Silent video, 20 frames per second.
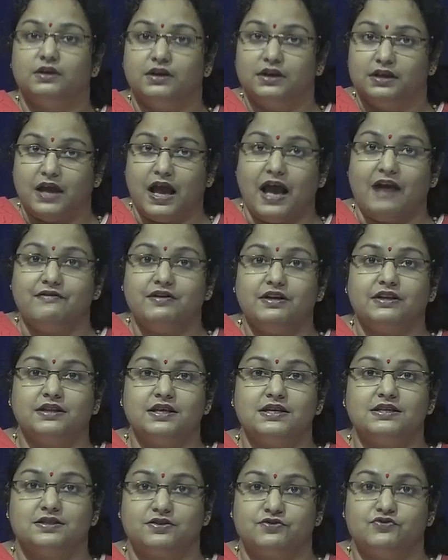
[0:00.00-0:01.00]
having
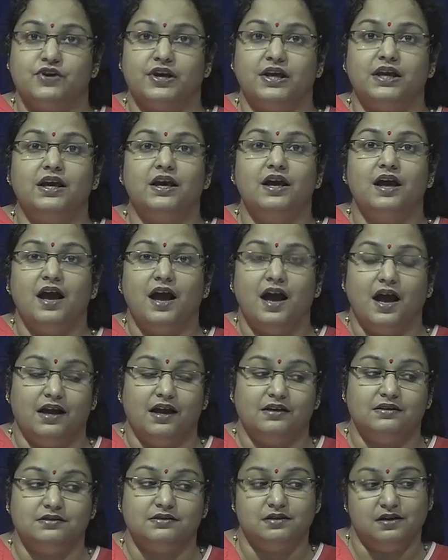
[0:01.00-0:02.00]
this drink,
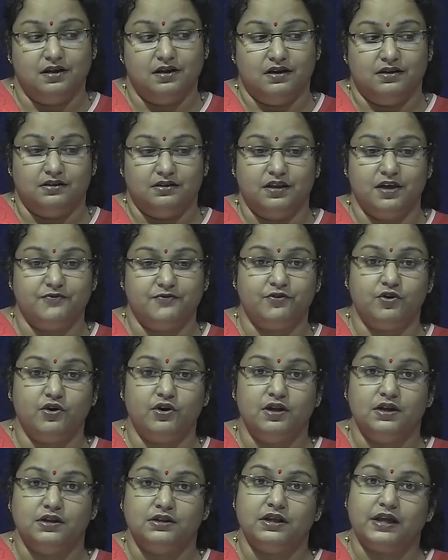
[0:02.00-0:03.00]
and
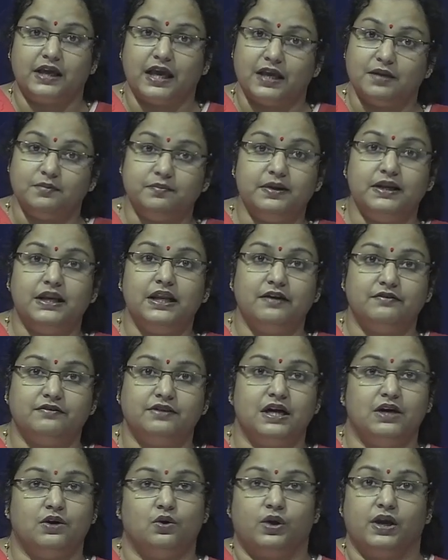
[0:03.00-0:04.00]
therefore, they can believe
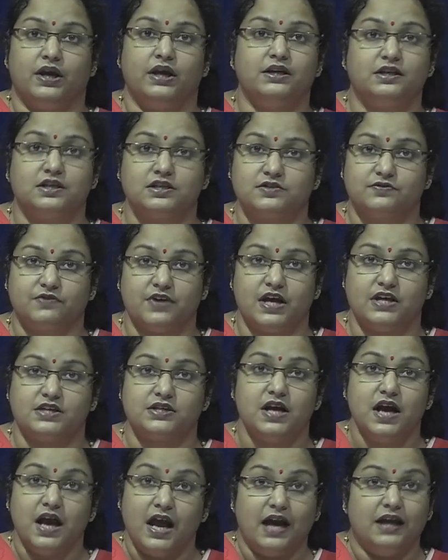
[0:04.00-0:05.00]
that okay, it is fresh,
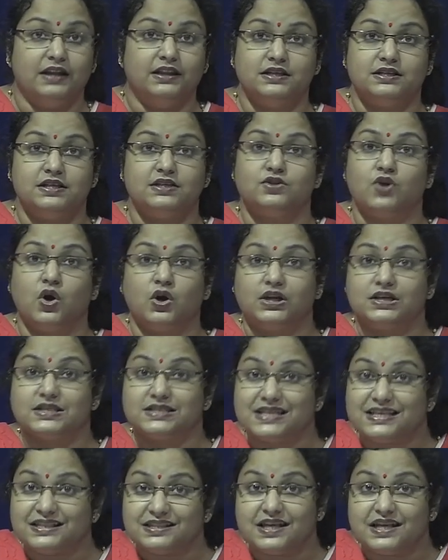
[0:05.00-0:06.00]
and this is not a
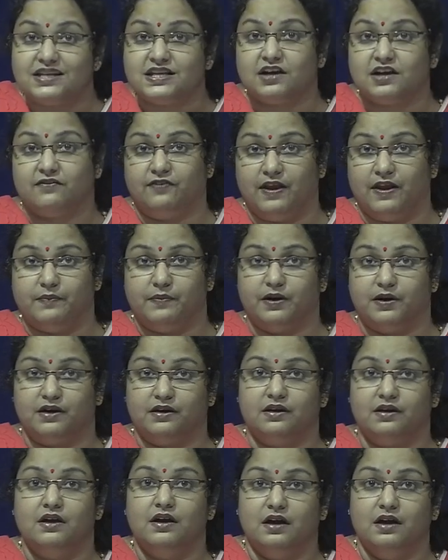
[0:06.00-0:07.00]
synthetic
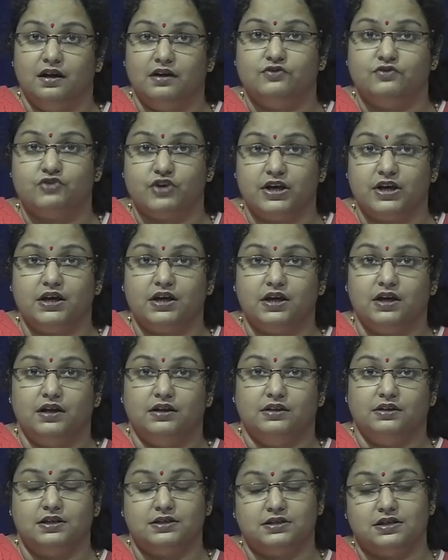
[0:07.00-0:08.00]
flavored drink,
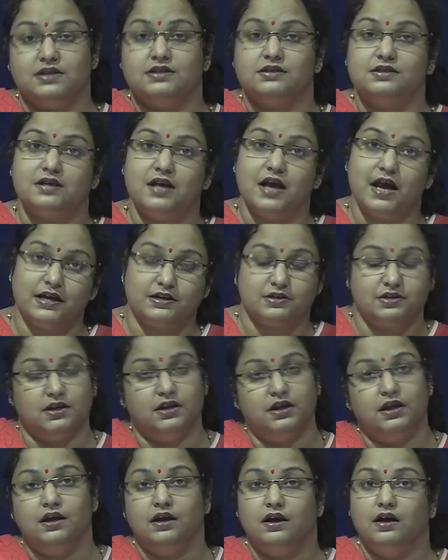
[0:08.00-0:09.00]
this is actually
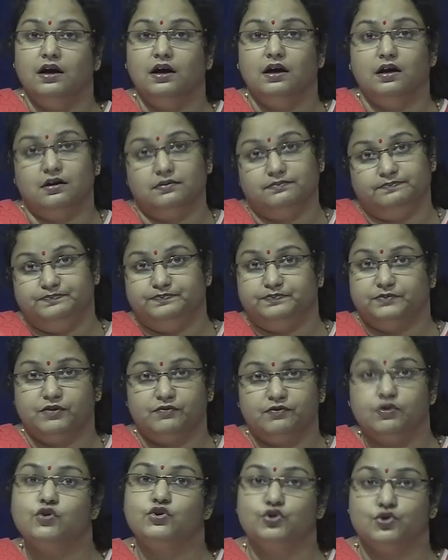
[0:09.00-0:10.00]

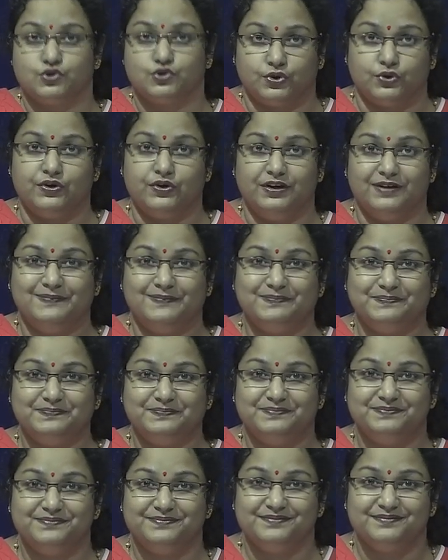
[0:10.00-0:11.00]
fruit juice only.
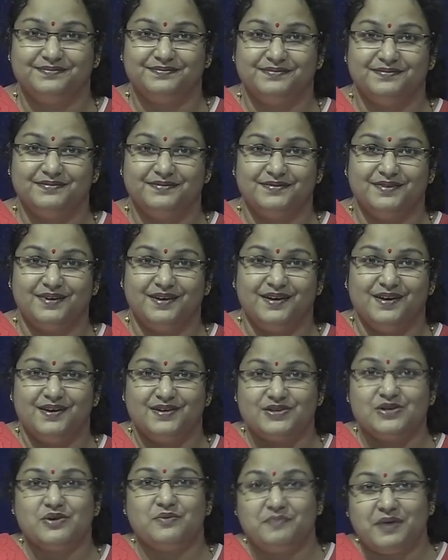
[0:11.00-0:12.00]

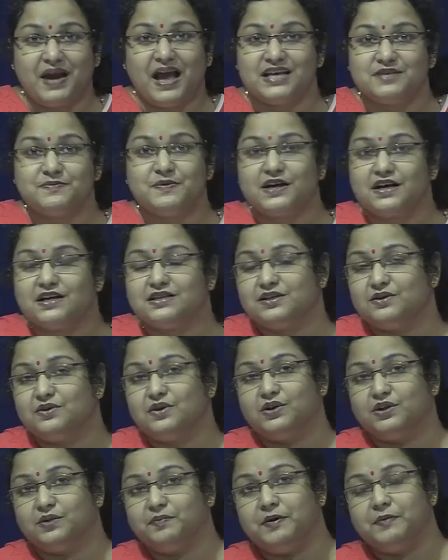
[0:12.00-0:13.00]
So, as because
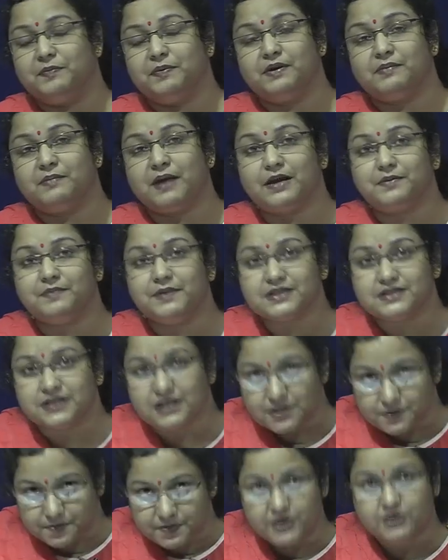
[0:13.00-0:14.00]
the people might be
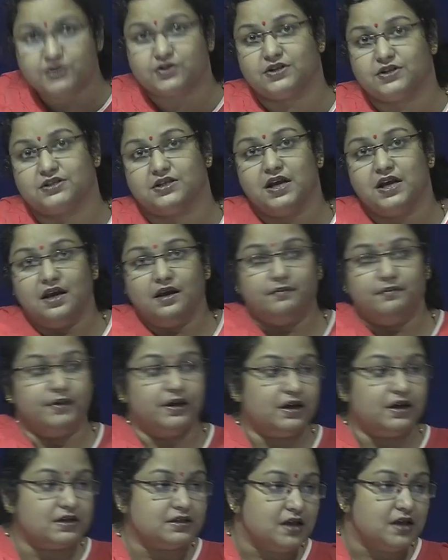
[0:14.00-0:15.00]
suspicious, because